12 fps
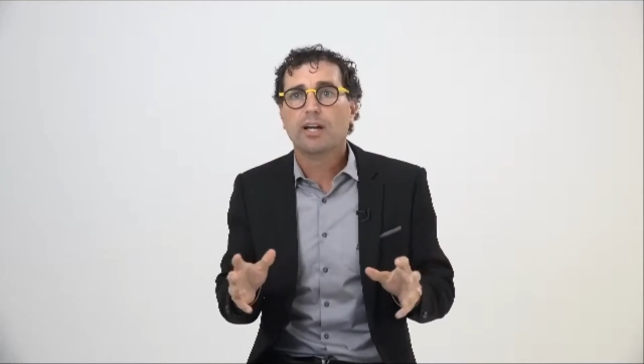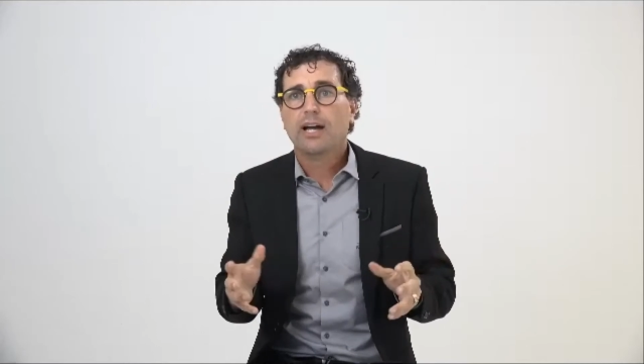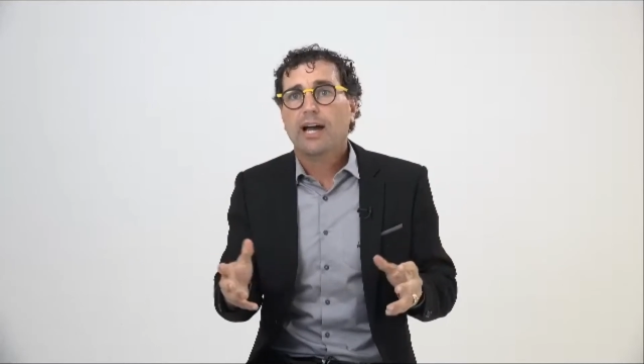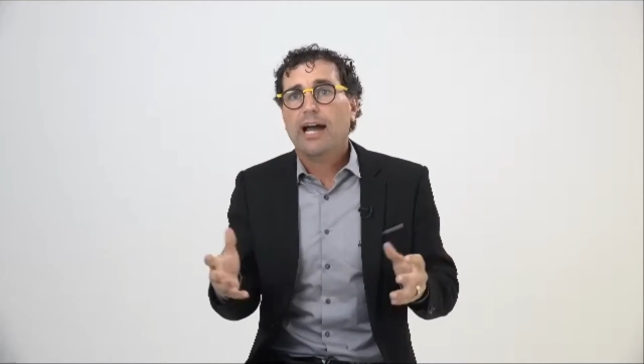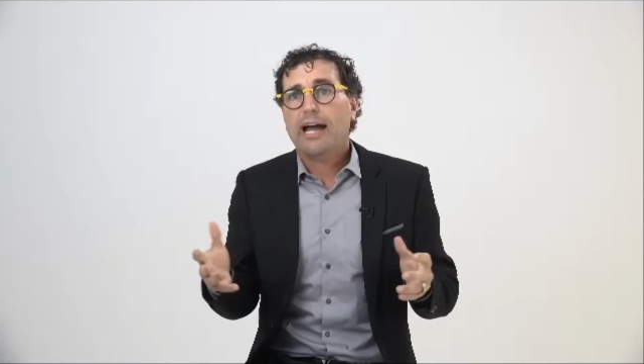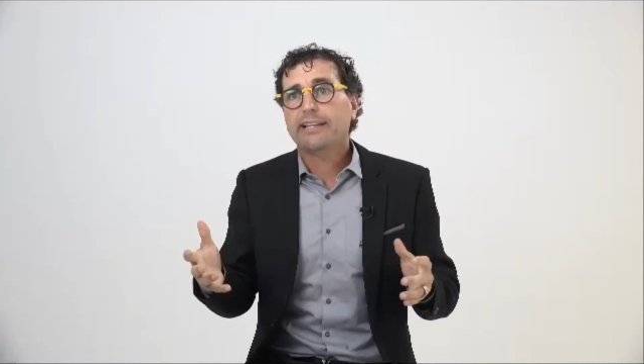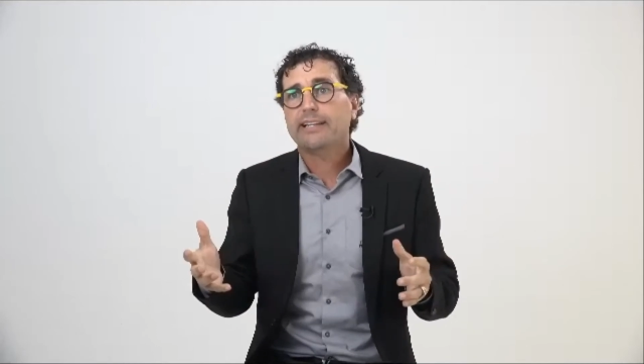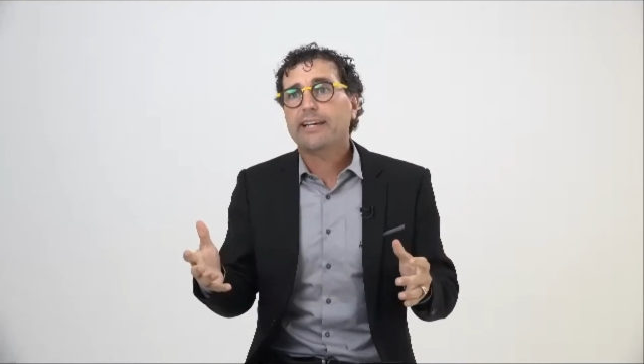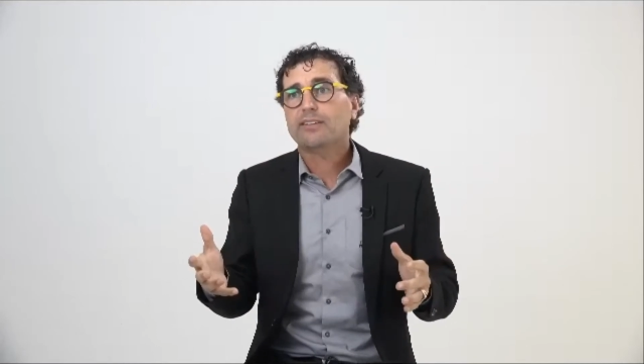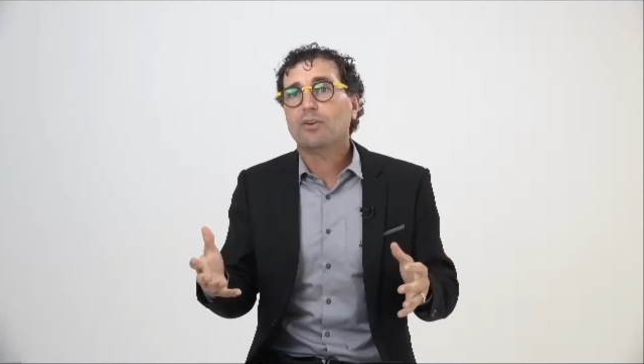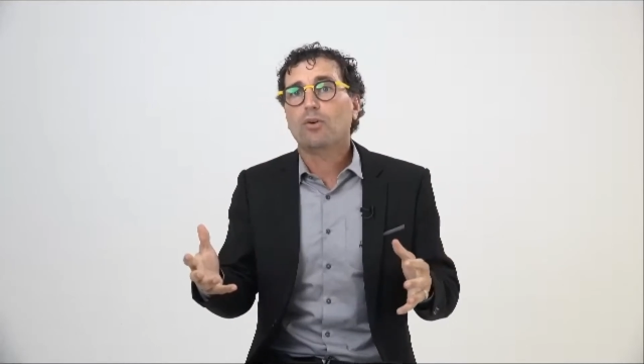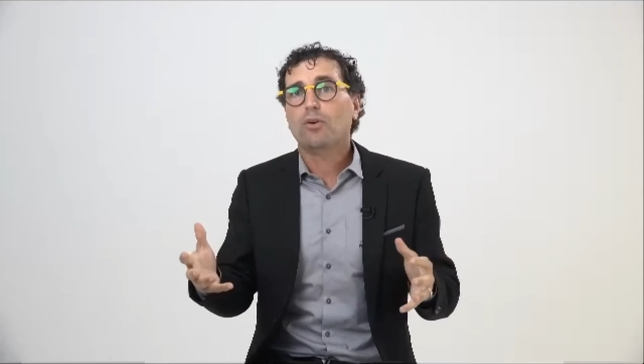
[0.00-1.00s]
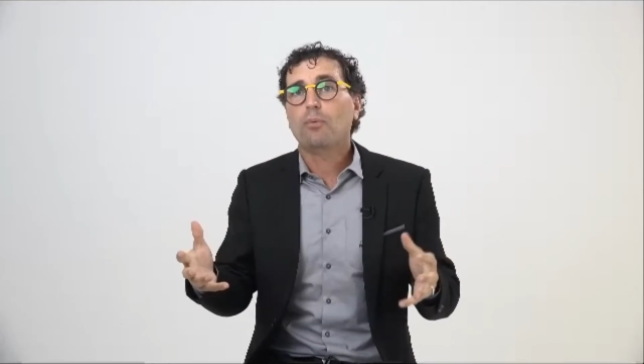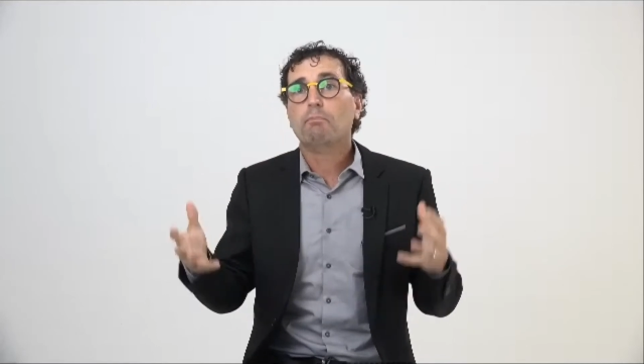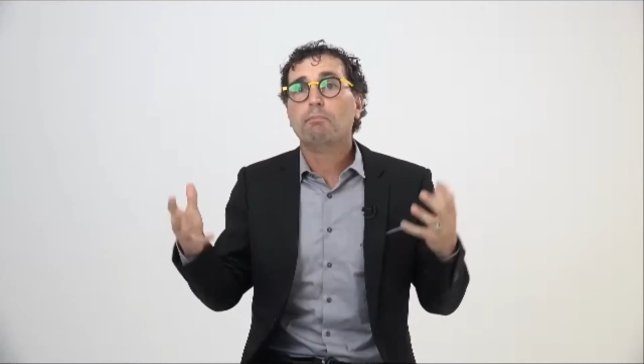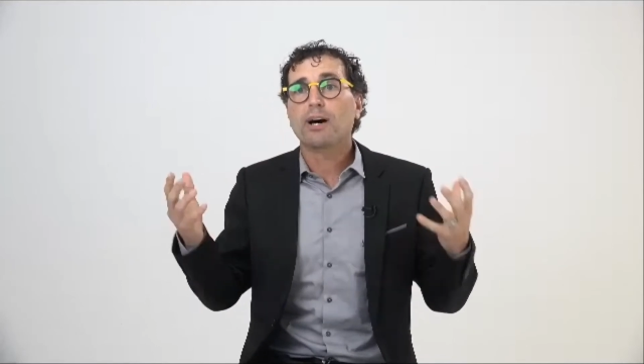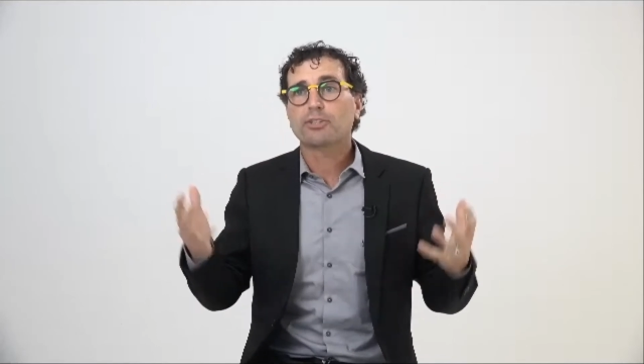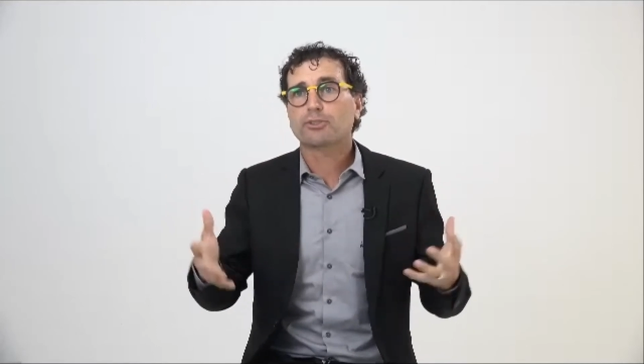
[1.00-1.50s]
and then
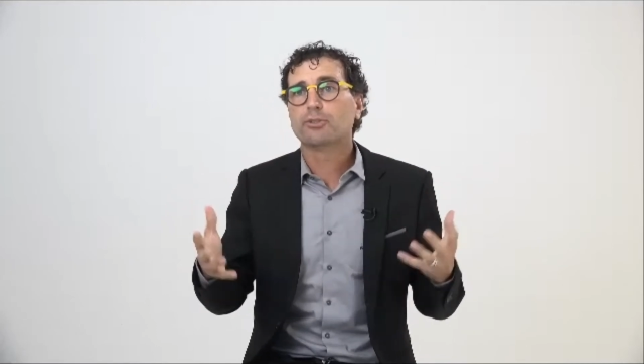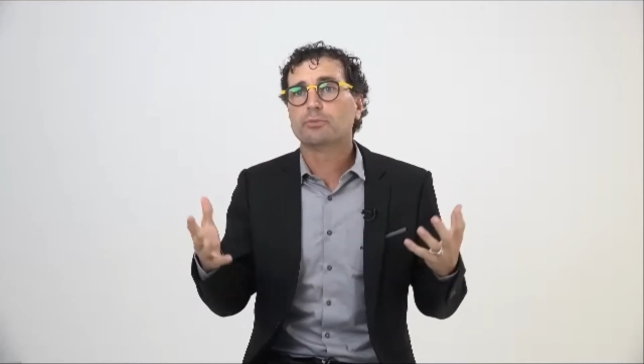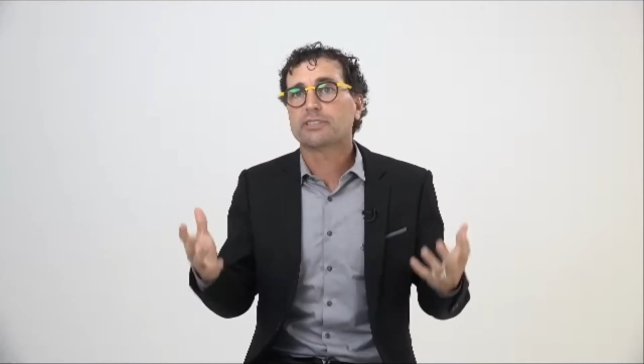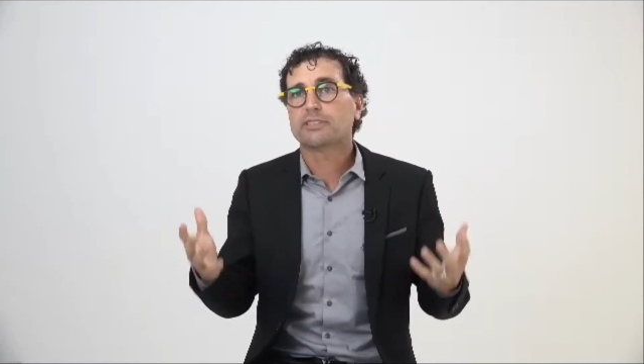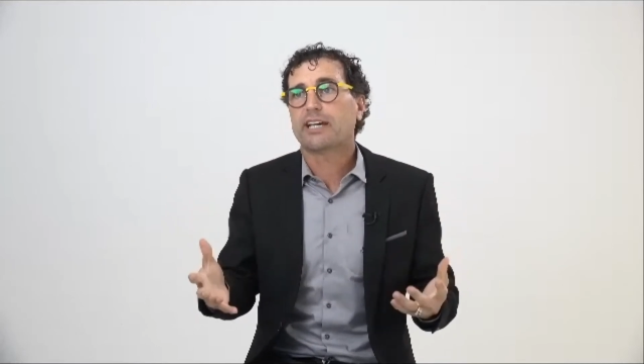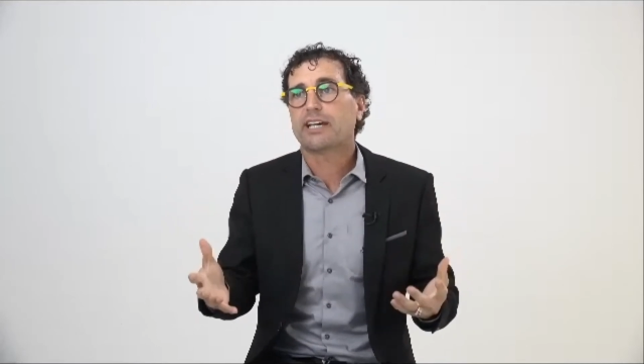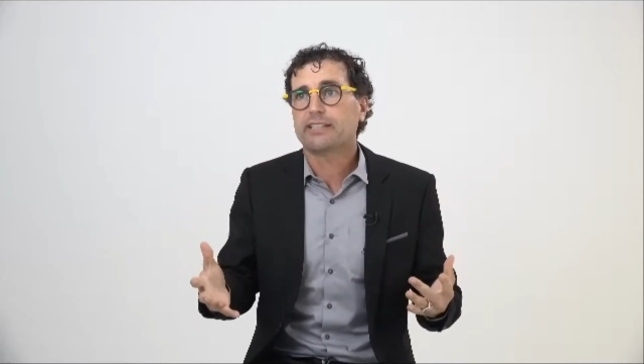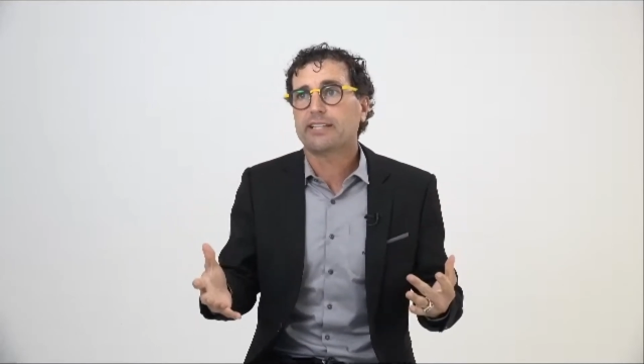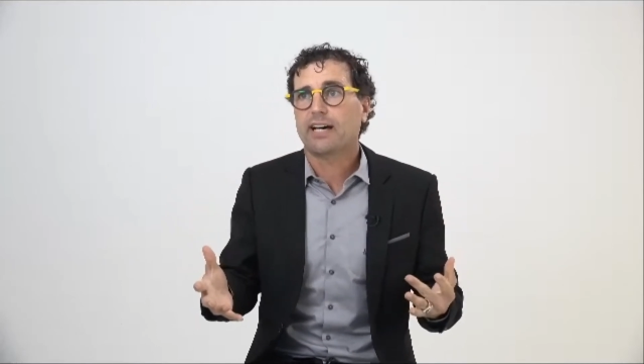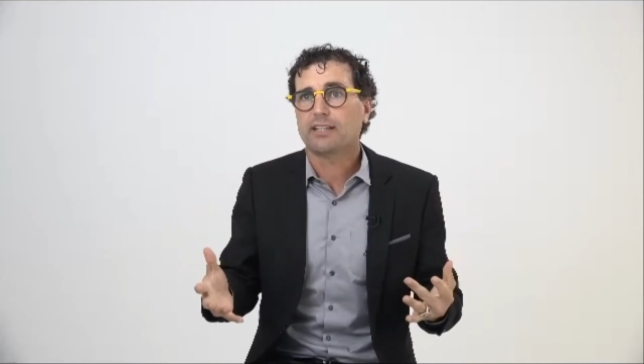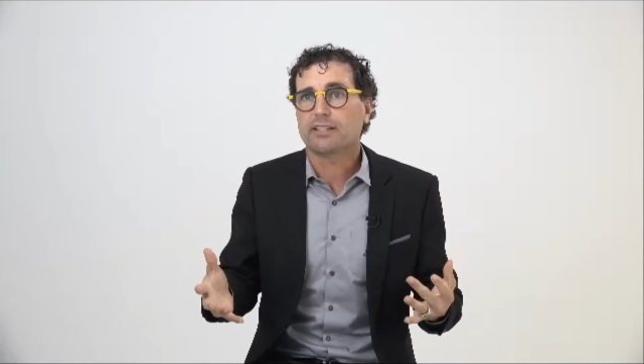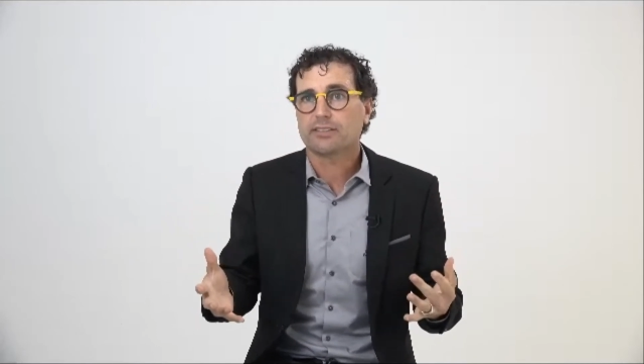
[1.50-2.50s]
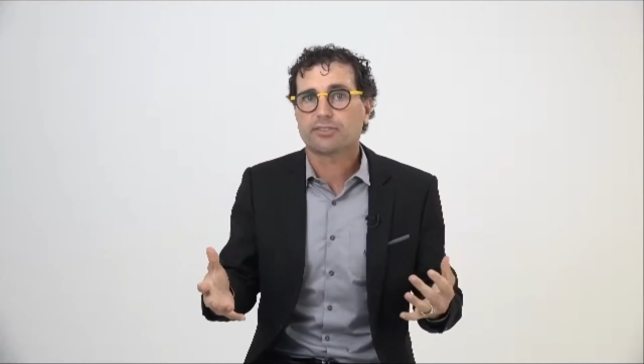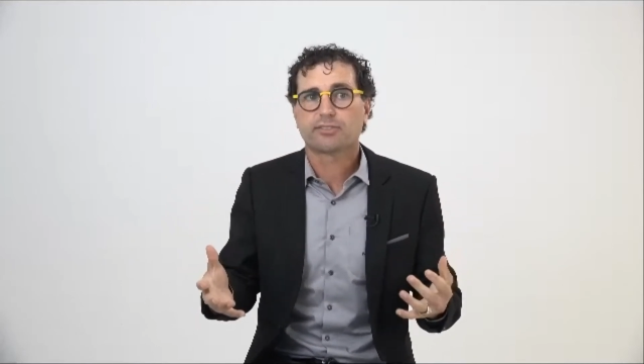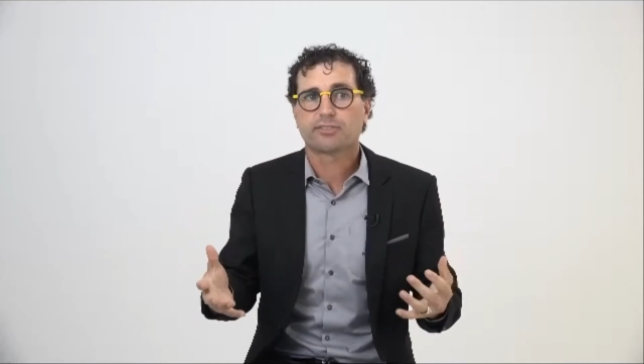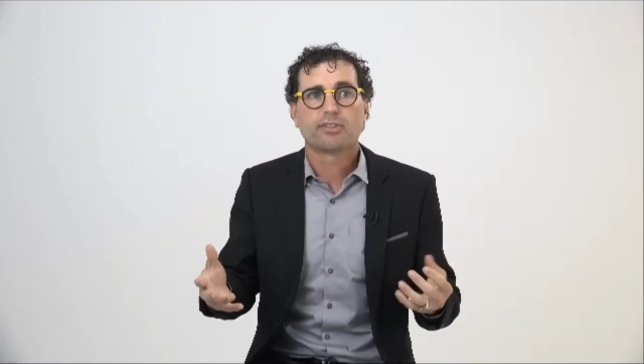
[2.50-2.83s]
mushrooms and psychedelics.